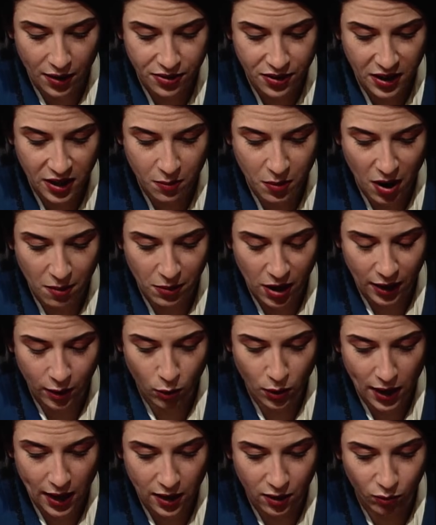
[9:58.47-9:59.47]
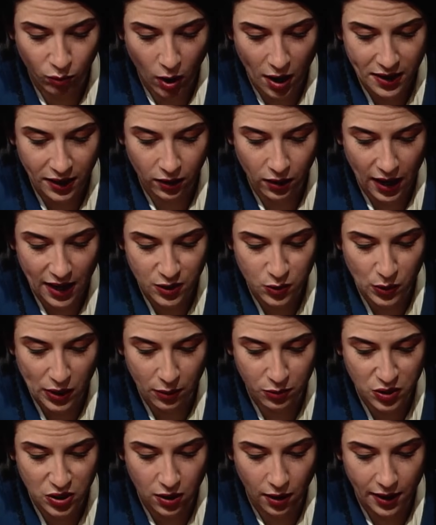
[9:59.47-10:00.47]
I think about my creative writing class
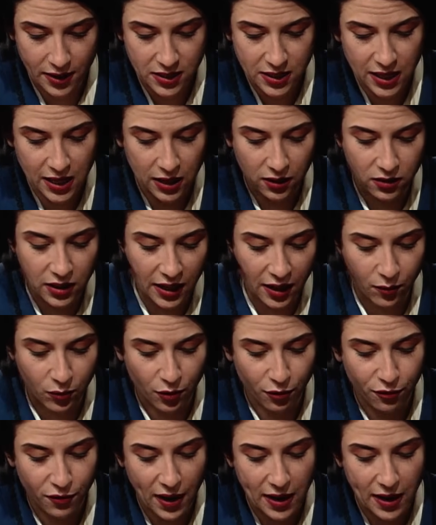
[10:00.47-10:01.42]
when I was 19, think of the